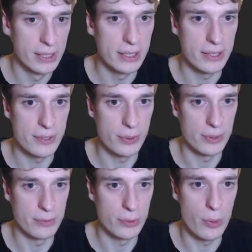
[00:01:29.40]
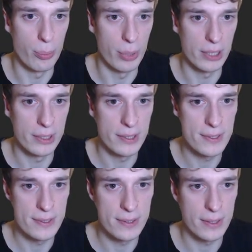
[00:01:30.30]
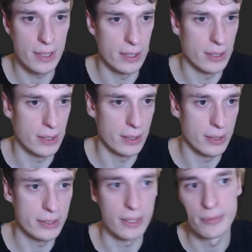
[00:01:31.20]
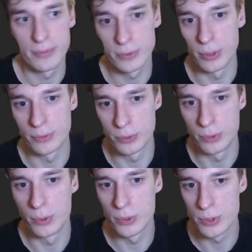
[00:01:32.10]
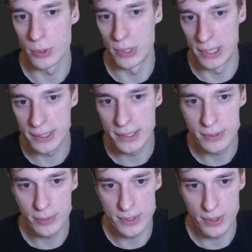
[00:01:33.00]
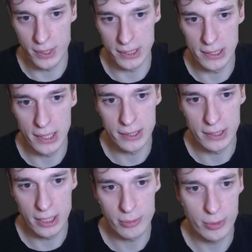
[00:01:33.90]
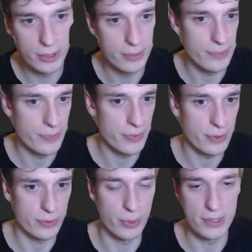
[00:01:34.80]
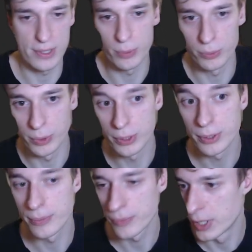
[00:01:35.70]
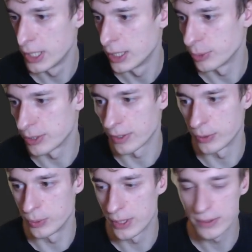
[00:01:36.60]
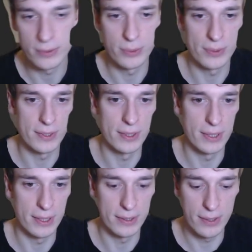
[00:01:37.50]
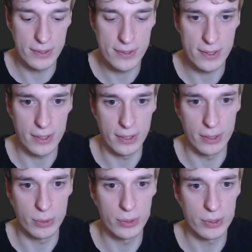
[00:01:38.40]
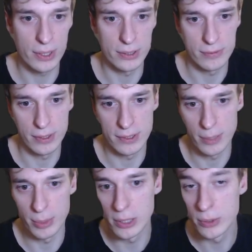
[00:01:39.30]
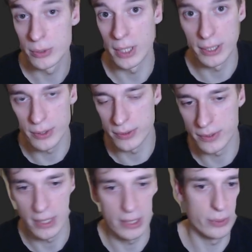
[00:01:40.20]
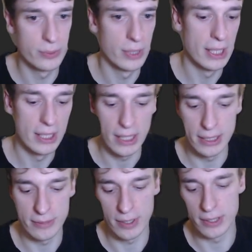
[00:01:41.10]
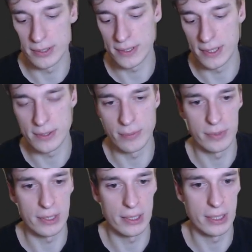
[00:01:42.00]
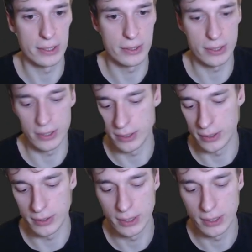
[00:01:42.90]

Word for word: so if you compile this, uh, yeah, you have to also link it with the readline library, otherwise it won't work. But if I do that, you see it does uh, work. And if I type hello, I got hello. And if I say something like uh,